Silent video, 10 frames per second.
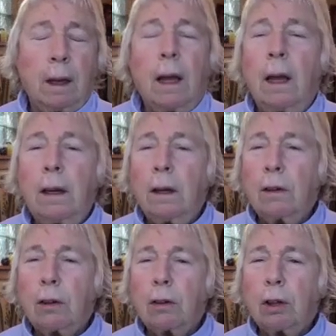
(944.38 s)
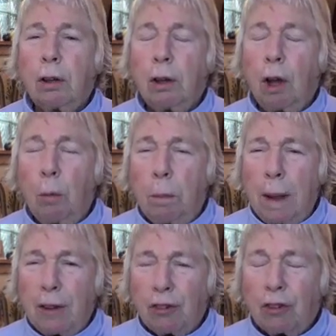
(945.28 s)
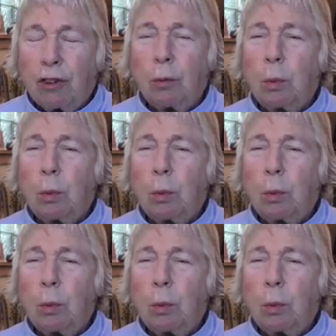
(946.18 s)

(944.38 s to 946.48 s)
In order to know best